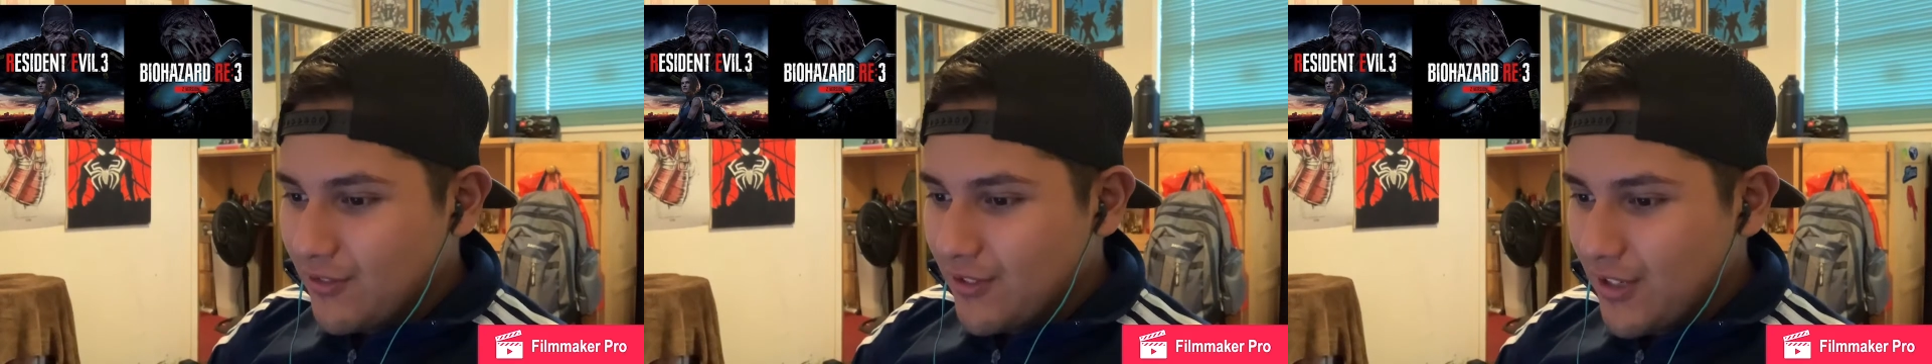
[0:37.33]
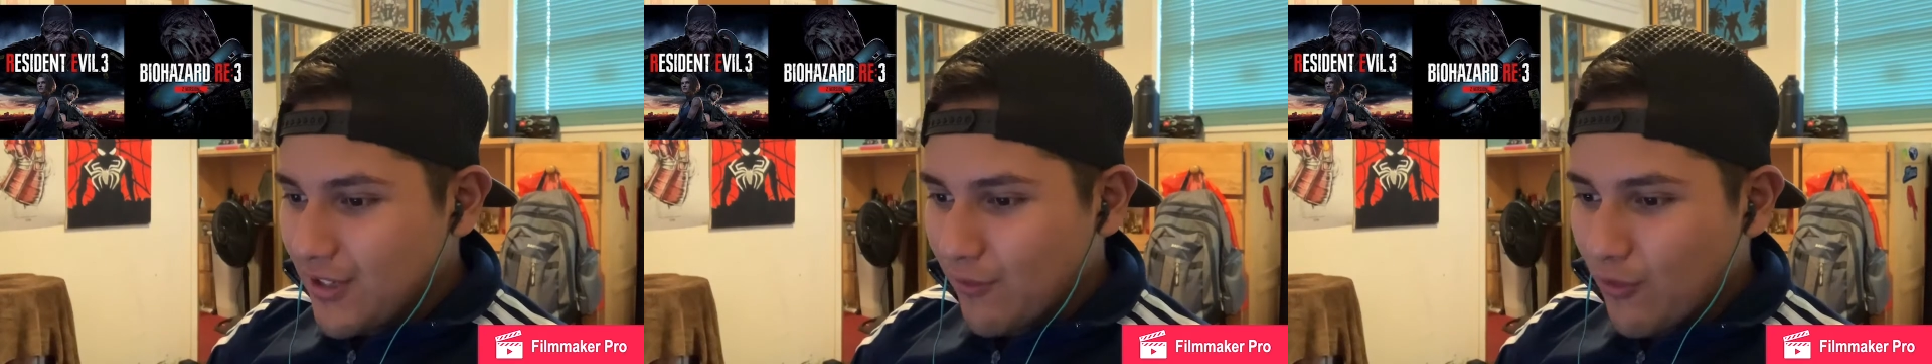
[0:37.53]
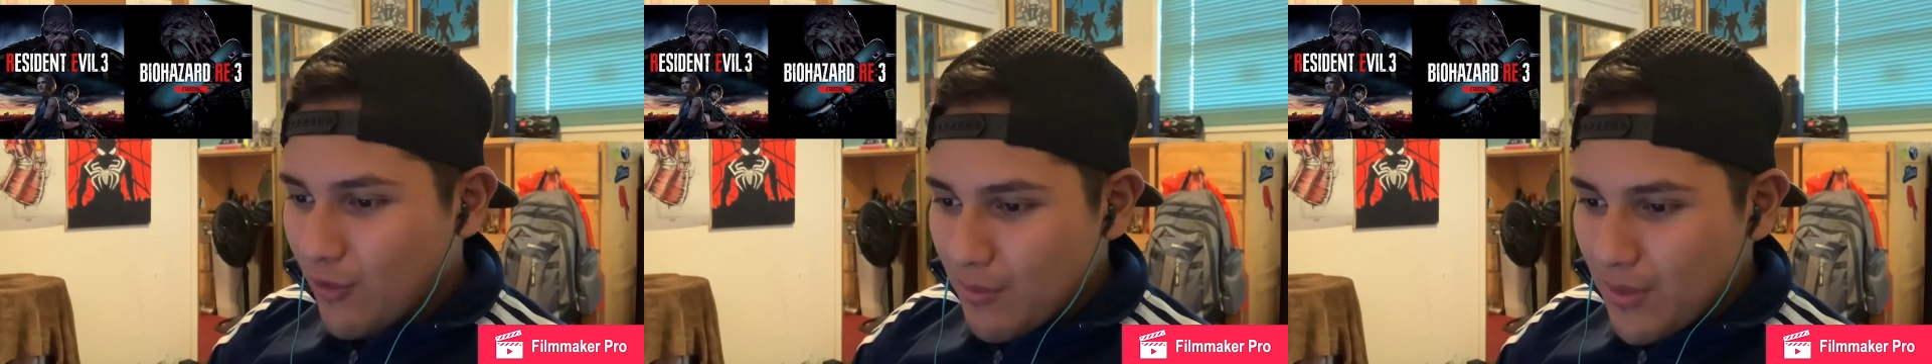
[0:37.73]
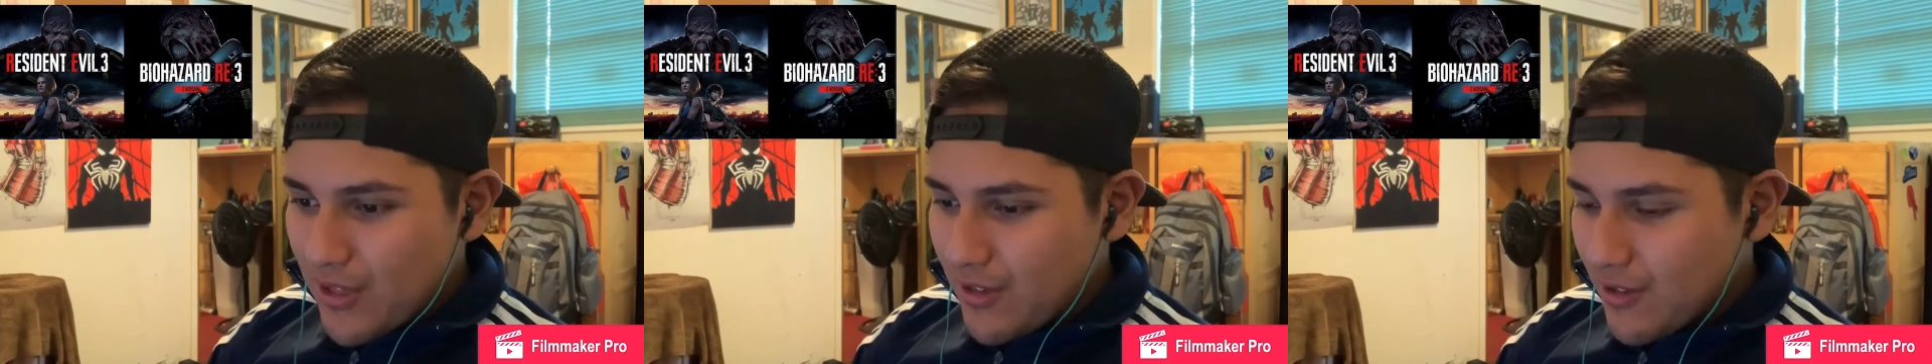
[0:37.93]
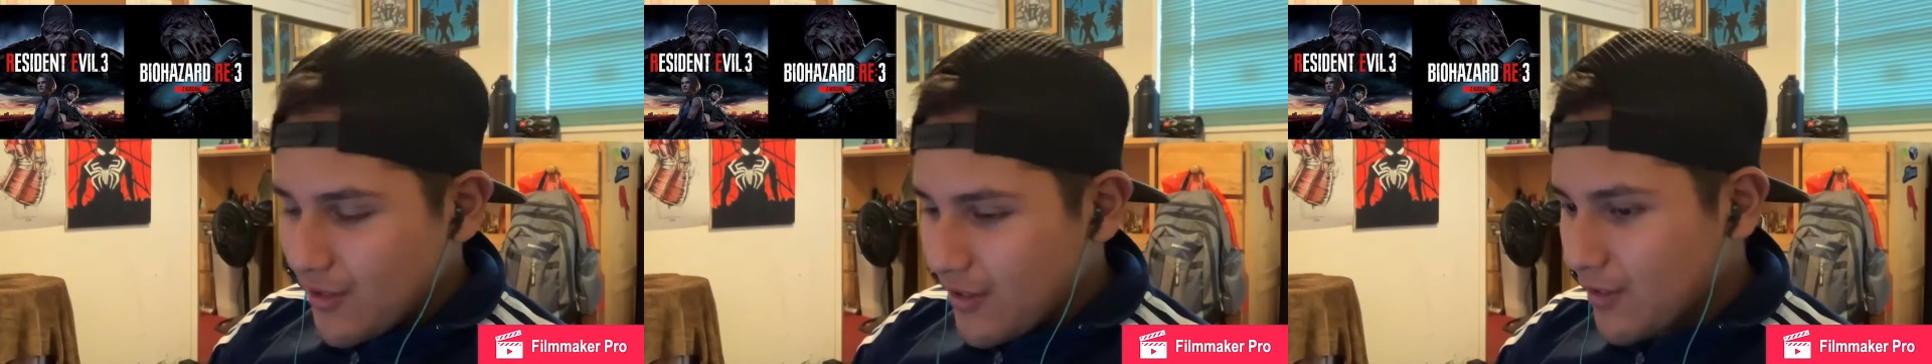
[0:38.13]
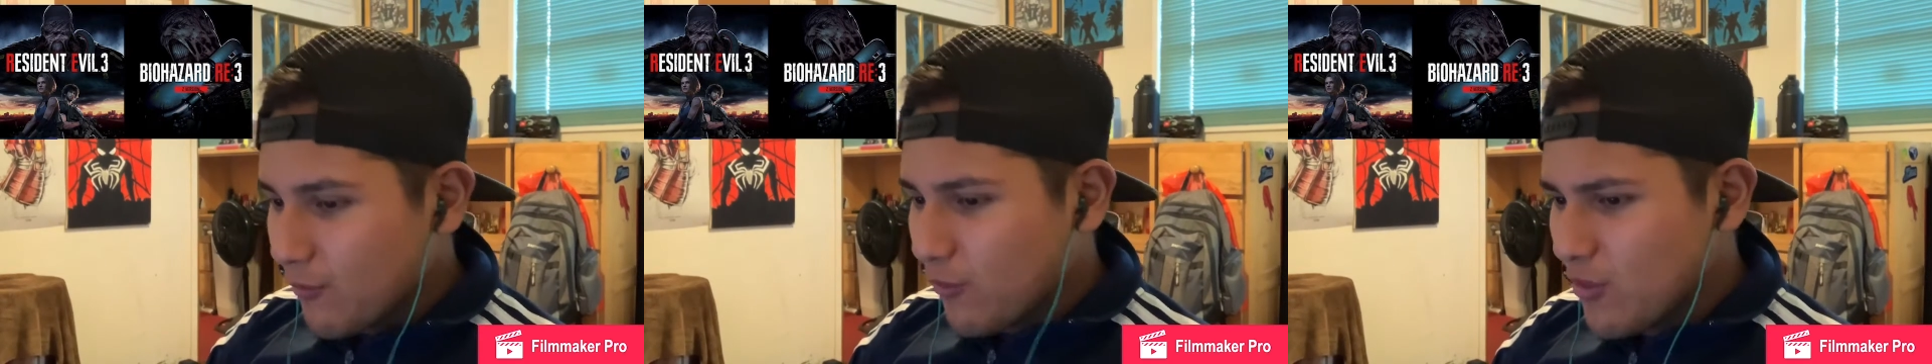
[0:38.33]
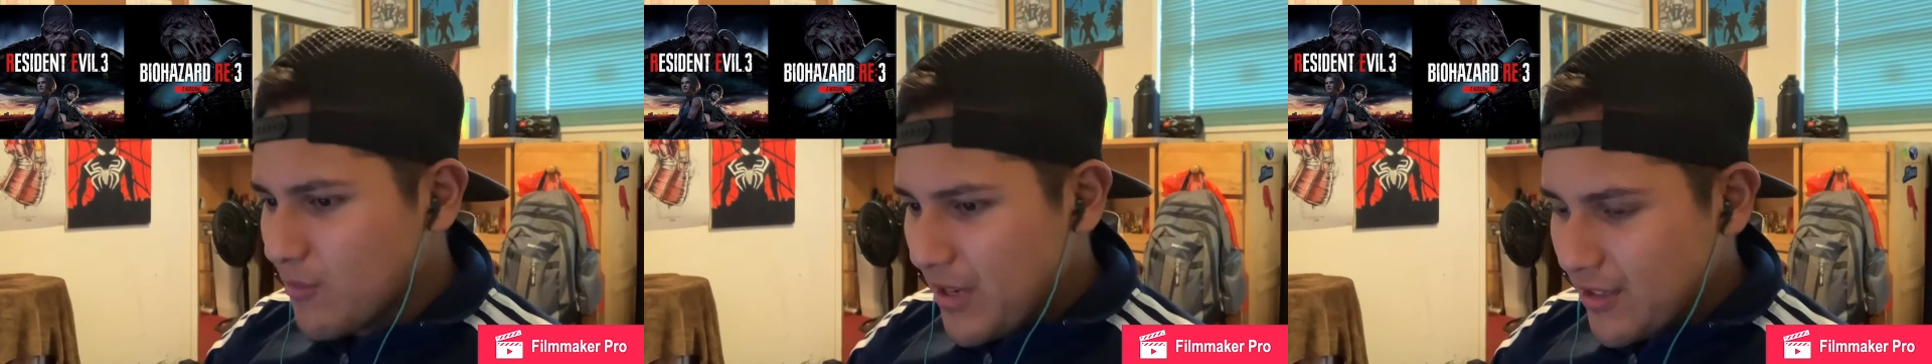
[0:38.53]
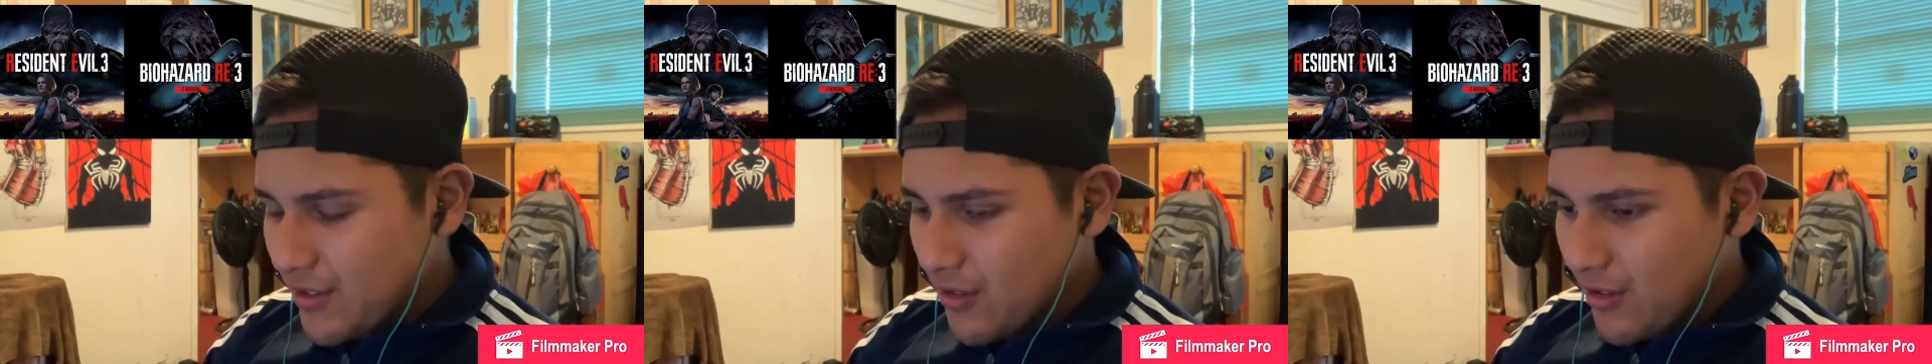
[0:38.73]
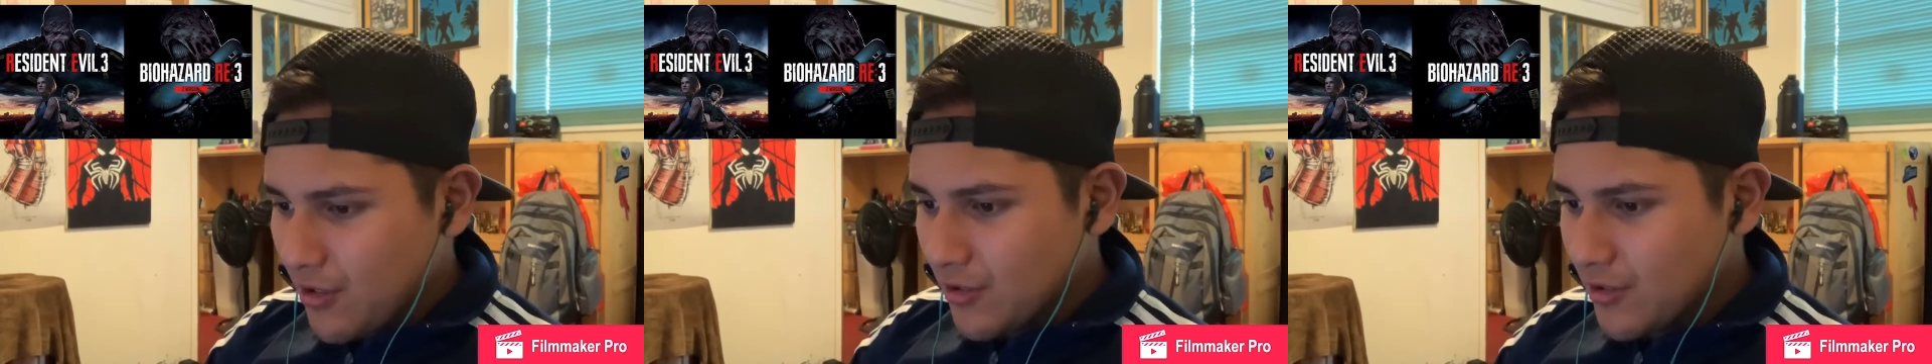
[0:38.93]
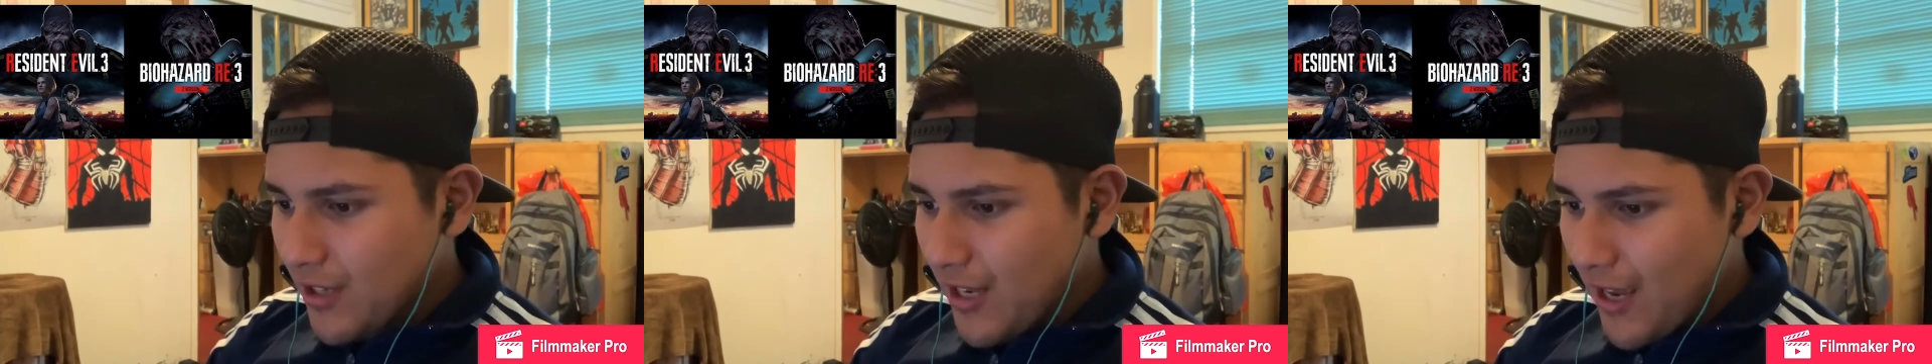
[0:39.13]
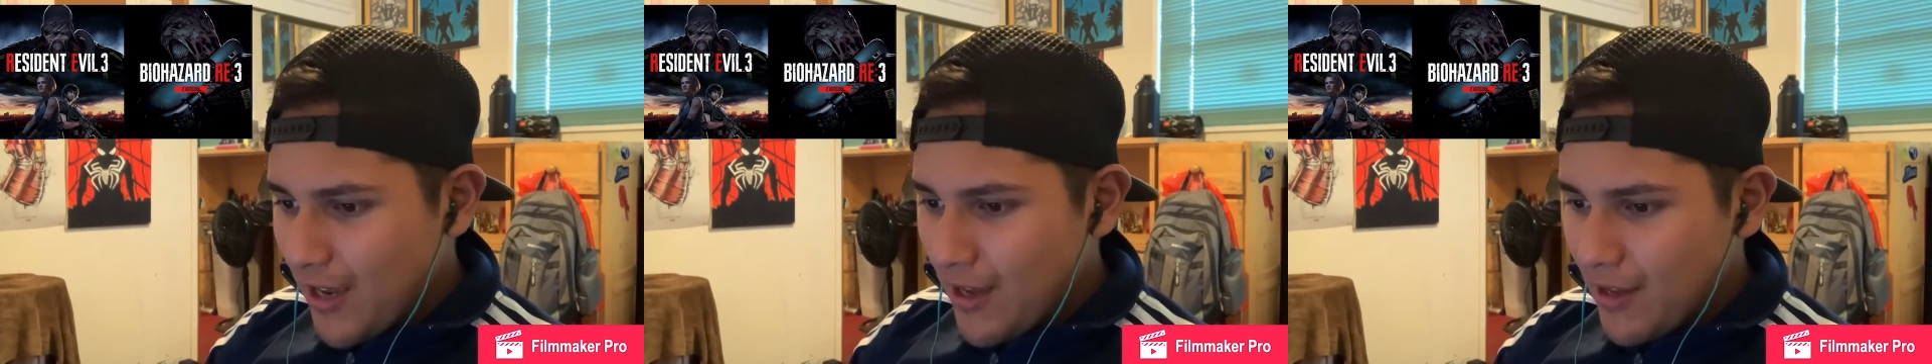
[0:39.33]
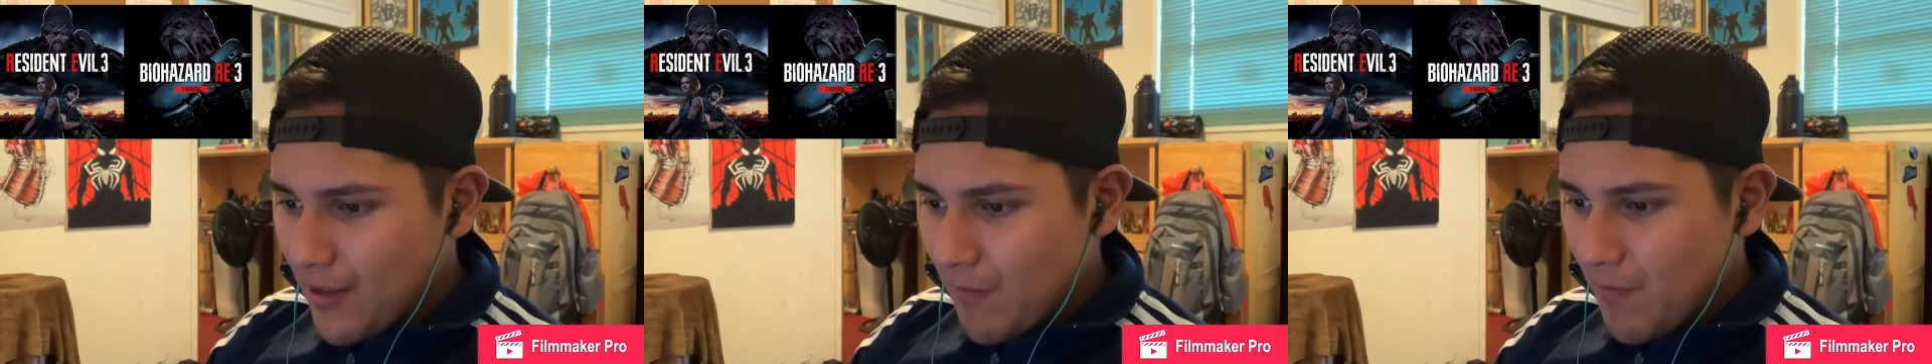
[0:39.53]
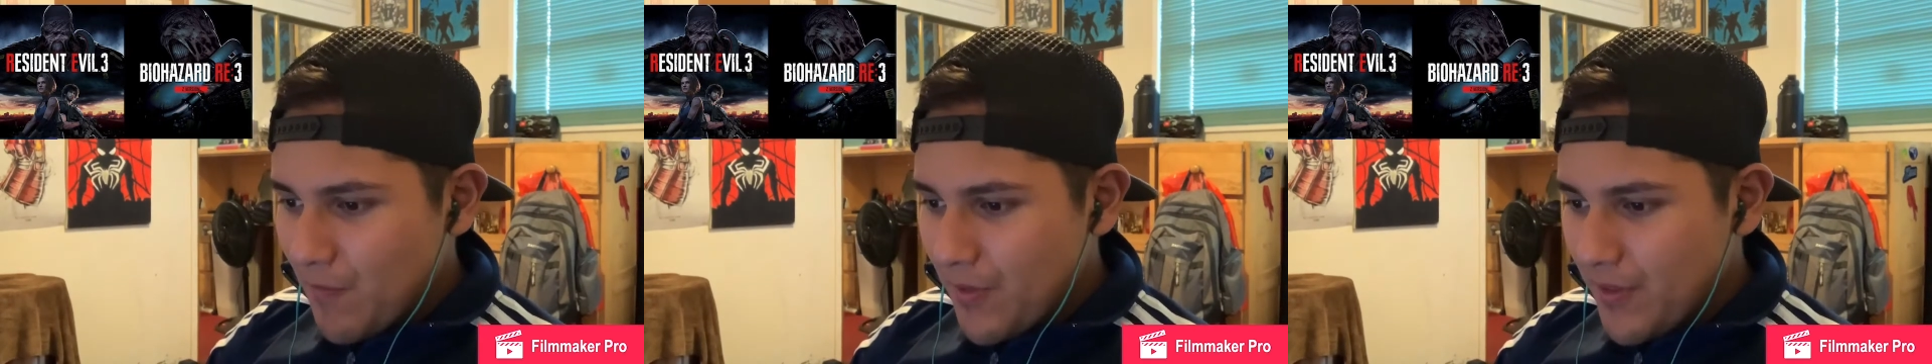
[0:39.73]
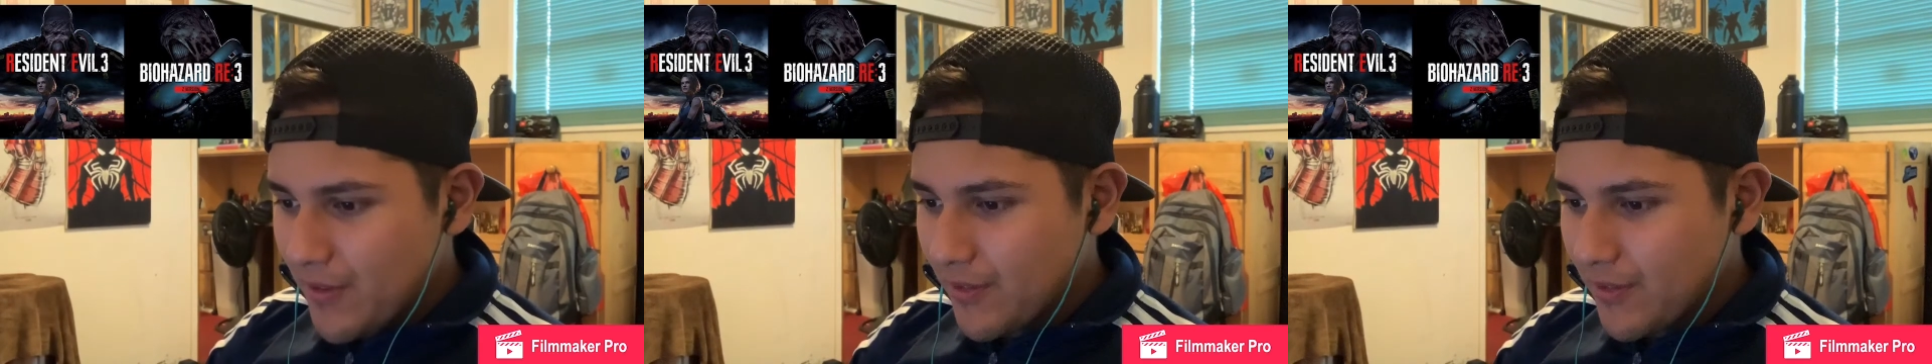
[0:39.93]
It's 4 minutes. It's 4 minutes long, and